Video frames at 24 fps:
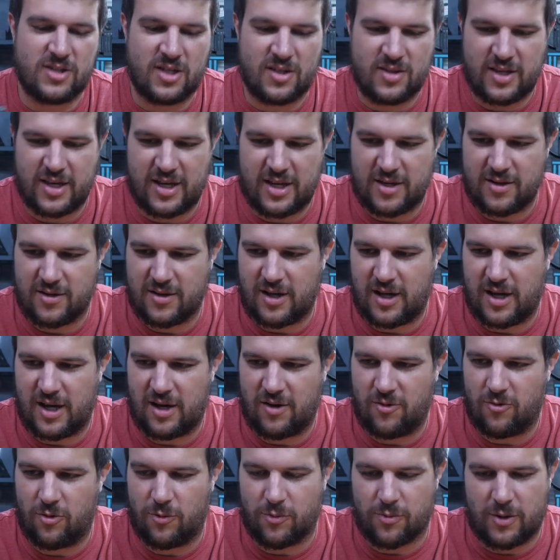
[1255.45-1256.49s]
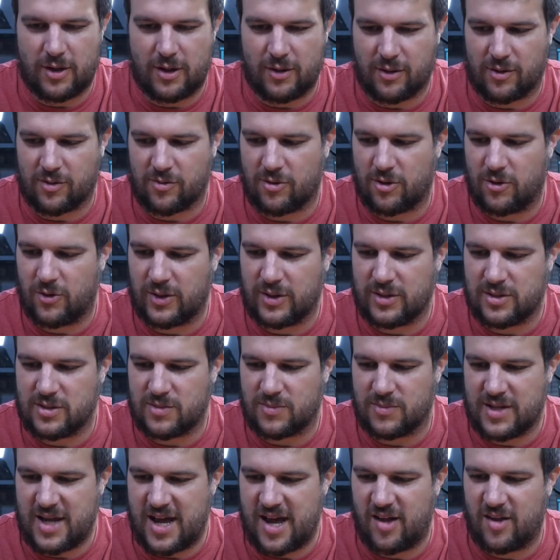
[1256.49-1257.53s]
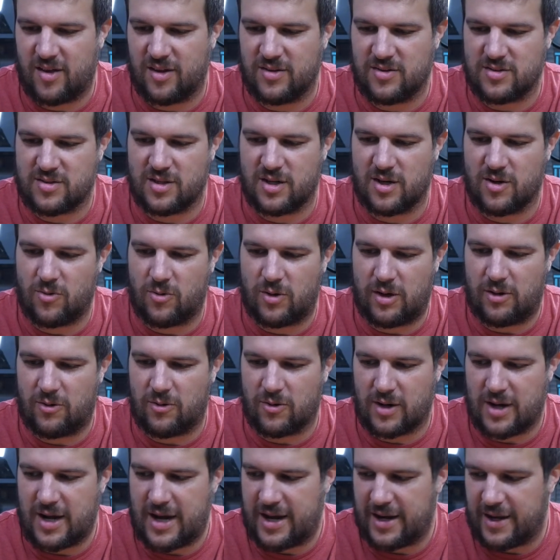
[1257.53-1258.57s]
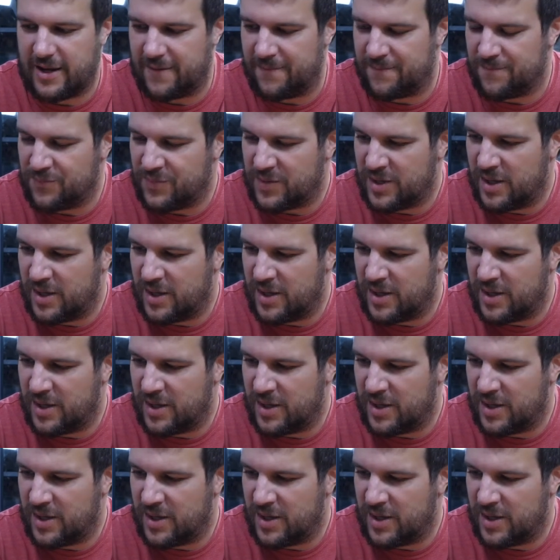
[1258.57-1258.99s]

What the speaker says: and then we'll probably throw in some Talons there while we're at it.